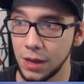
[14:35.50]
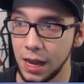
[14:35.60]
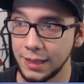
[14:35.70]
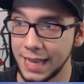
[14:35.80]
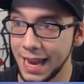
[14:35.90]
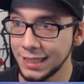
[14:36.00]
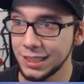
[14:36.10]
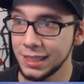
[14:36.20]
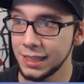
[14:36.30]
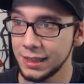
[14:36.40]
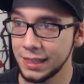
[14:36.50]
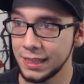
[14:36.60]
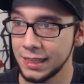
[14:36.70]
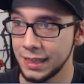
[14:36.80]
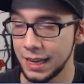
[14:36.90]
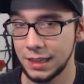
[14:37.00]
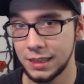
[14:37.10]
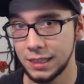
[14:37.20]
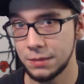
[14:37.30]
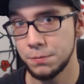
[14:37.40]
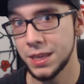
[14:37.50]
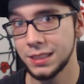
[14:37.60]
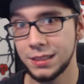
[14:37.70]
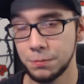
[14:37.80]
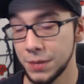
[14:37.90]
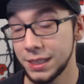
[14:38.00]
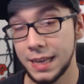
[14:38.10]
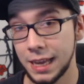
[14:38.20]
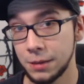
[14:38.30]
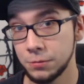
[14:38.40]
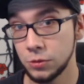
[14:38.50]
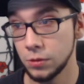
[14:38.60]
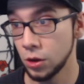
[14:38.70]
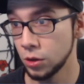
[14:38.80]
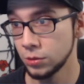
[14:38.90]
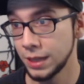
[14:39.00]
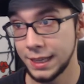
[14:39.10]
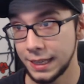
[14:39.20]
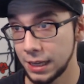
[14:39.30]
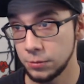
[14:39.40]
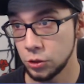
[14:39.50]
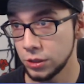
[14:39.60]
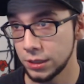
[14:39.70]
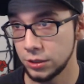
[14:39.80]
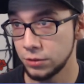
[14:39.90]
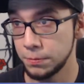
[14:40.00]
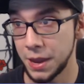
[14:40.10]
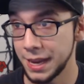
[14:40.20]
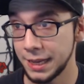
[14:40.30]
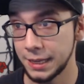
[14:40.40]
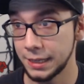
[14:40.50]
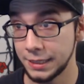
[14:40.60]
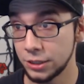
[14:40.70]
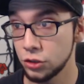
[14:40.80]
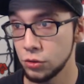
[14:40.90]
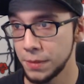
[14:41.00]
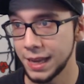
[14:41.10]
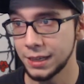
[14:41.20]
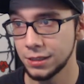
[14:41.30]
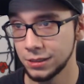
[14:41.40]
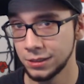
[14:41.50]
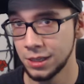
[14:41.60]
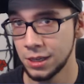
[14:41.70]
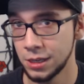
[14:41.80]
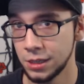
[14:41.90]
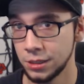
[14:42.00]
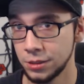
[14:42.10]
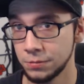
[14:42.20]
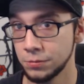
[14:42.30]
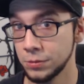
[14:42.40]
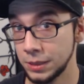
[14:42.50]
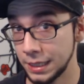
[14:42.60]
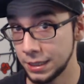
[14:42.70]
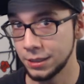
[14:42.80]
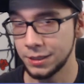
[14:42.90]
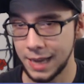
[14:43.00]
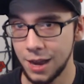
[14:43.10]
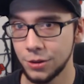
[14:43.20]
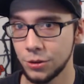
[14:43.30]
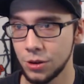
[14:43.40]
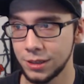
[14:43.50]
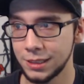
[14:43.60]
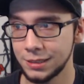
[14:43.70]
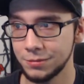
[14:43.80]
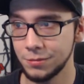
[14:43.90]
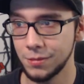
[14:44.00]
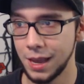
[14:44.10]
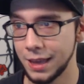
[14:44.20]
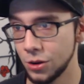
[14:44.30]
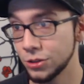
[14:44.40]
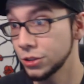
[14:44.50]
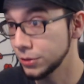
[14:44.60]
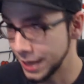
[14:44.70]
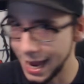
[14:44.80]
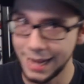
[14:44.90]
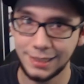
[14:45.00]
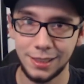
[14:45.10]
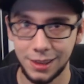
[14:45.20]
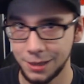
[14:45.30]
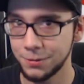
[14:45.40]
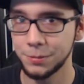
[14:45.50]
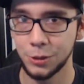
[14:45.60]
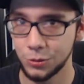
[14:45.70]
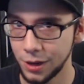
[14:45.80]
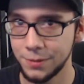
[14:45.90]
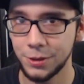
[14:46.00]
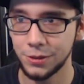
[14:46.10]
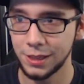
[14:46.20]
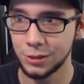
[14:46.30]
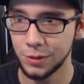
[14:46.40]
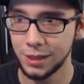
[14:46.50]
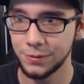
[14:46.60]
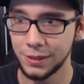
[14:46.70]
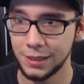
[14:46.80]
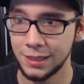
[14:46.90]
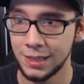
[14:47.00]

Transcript: attaching in the mid game or late game, you can pay additional mana get a counter on it, and also cast something from your graveyard that's relevant.